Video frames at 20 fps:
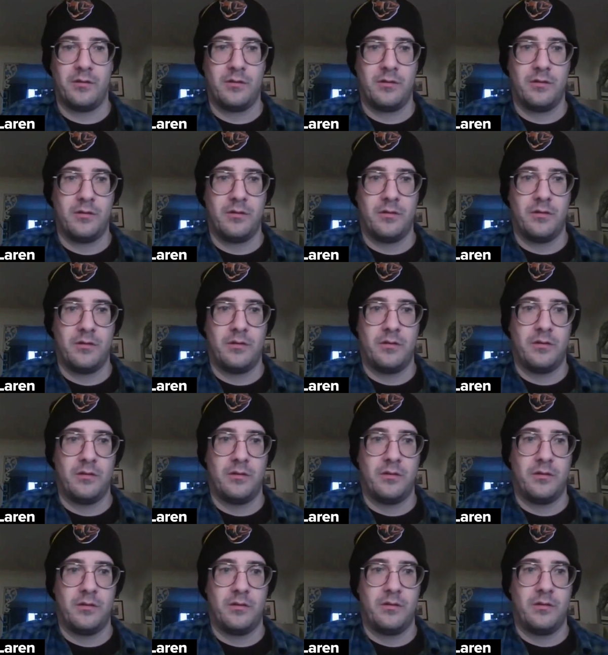
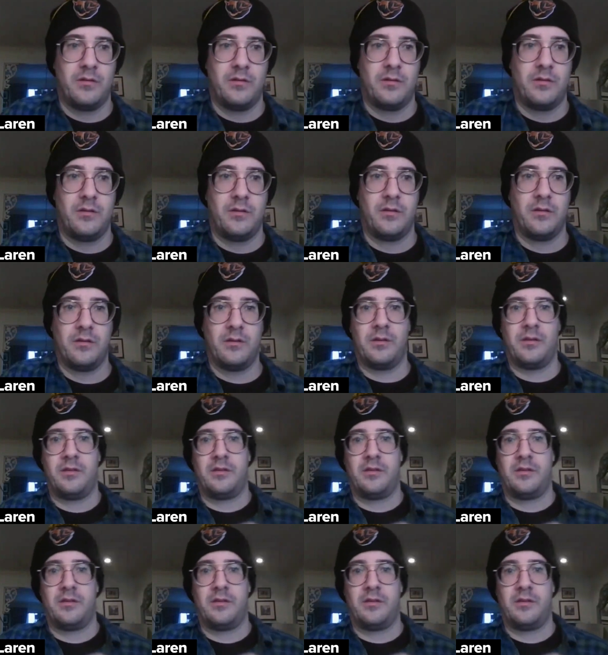No one is speaking in this clip.